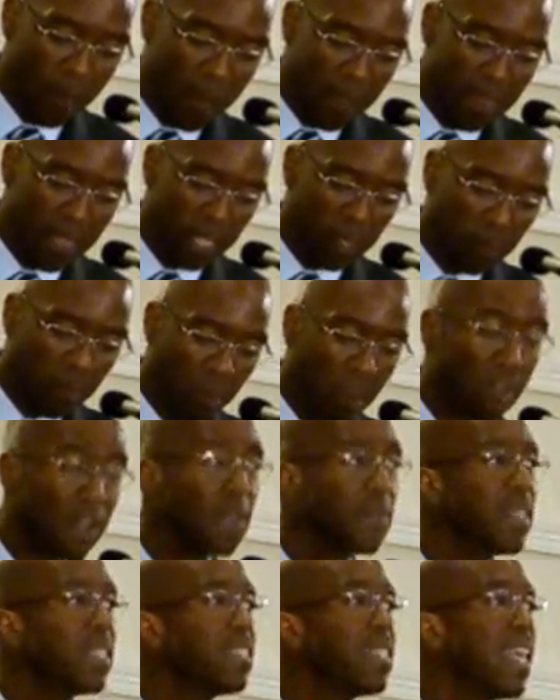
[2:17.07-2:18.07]
With this
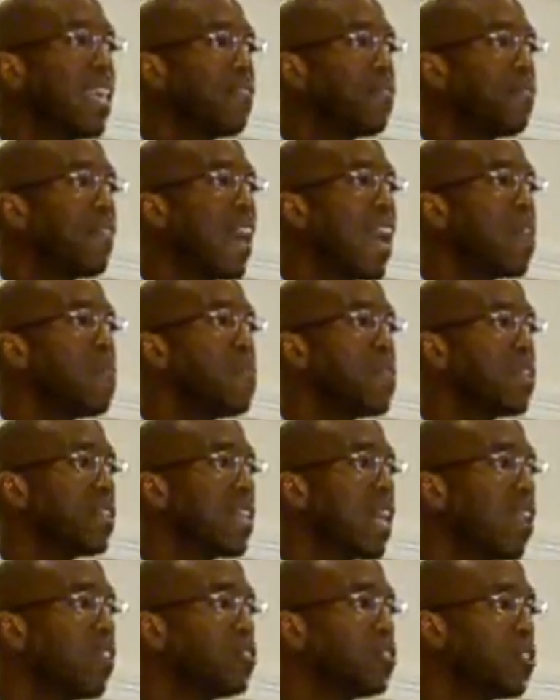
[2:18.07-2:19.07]
program, they save $5
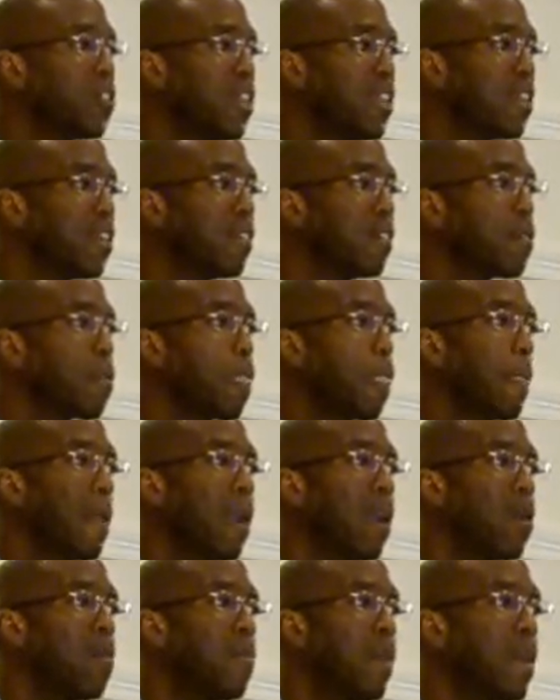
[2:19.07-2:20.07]
million a year
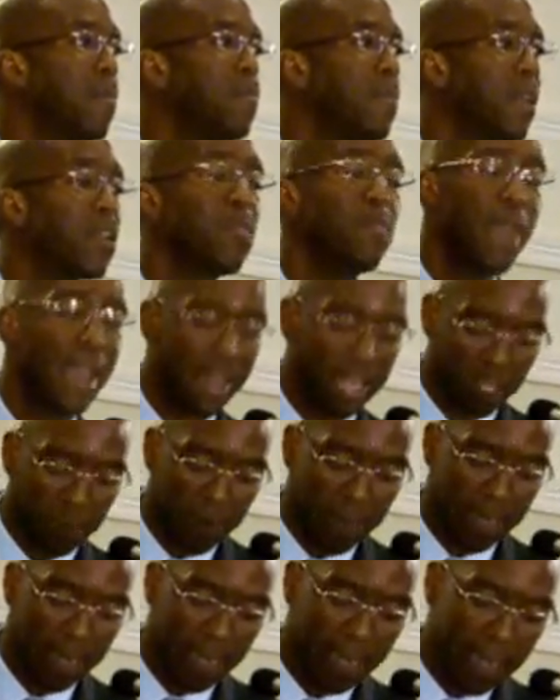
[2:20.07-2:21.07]
by better
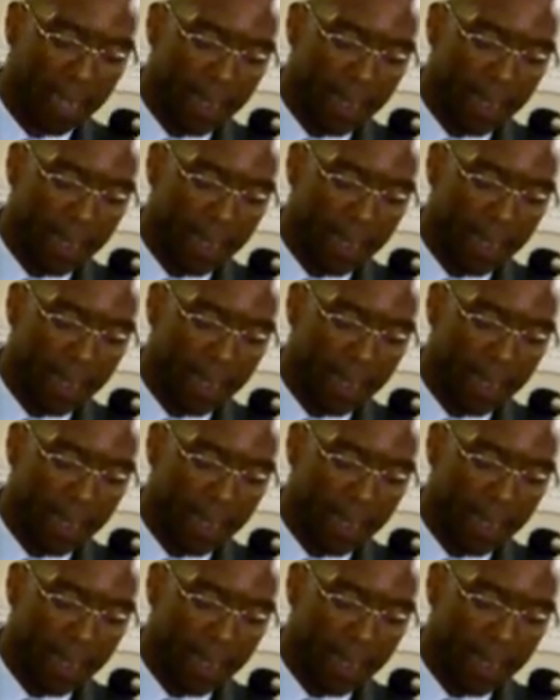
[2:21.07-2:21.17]
management.